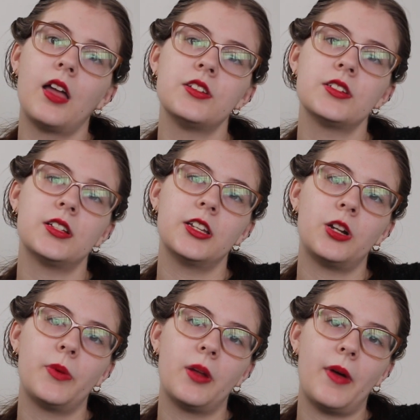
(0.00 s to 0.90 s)
Just a
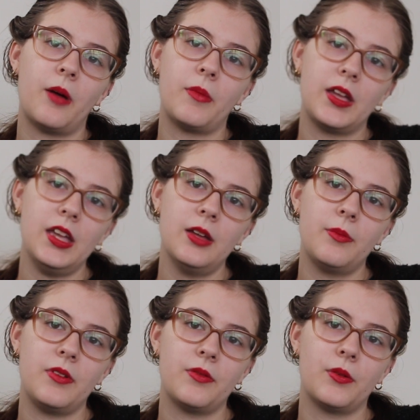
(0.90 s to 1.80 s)
little bit about me
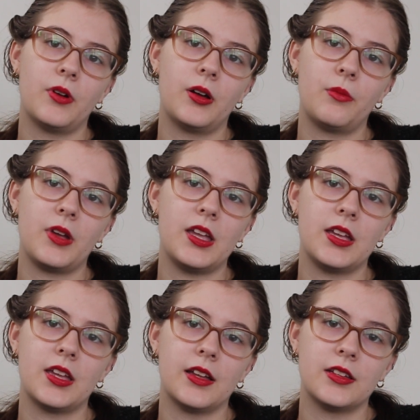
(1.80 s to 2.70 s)
before
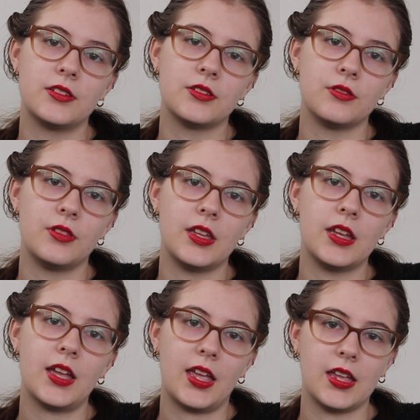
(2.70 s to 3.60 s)
we get into
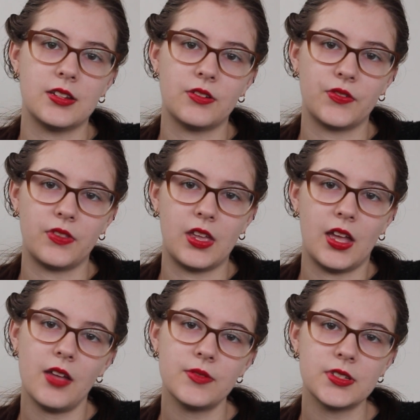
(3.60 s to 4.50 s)
the heat of the
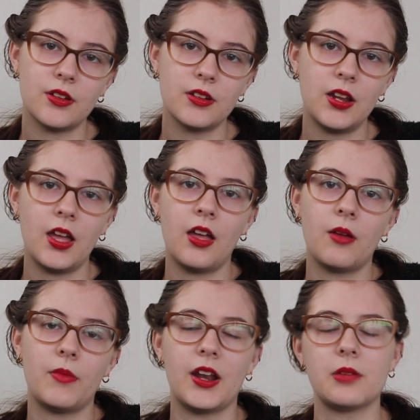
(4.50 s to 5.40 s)
episode.
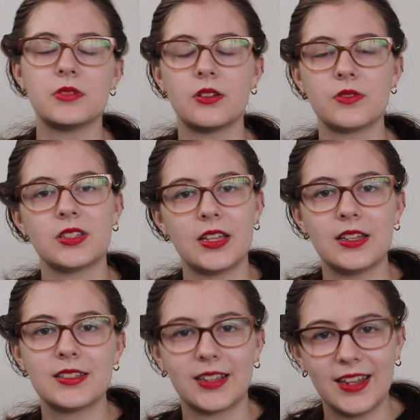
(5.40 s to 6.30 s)
My name is
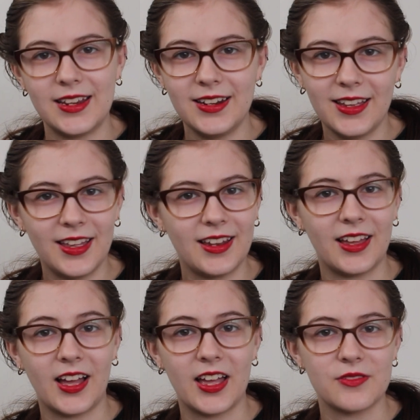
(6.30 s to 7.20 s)
obviously Celine,
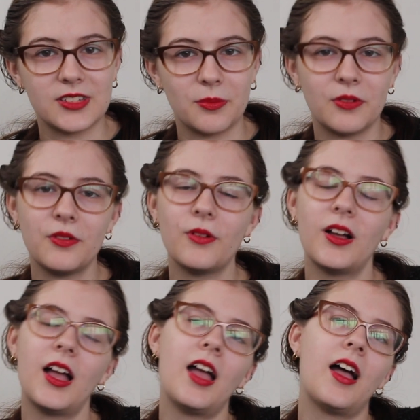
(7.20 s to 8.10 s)
like I have said
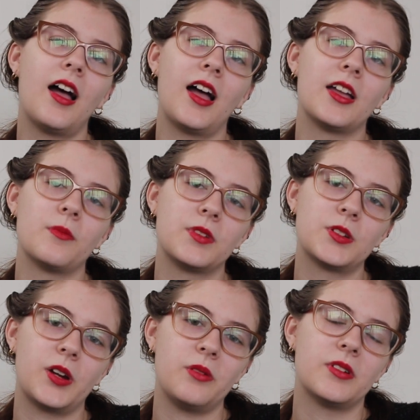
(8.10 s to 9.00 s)
before. I am
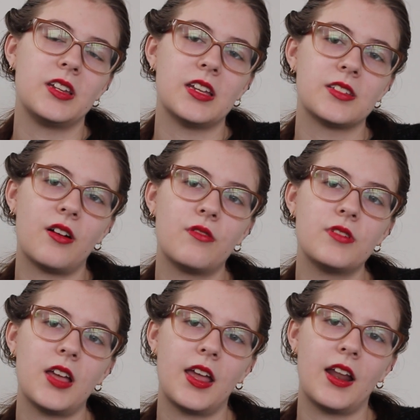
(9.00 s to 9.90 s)
21 years
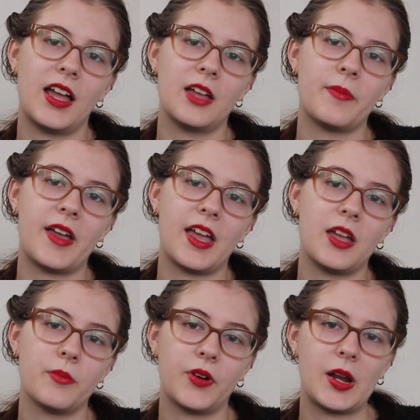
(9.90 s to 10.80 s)
old and I am
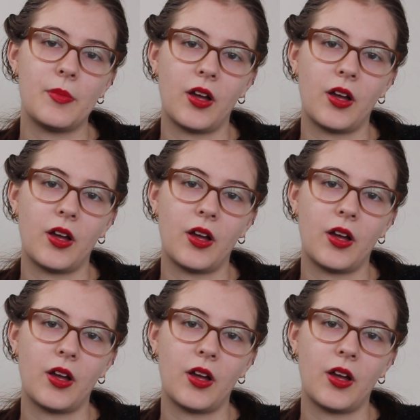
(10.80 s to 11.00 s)
a marine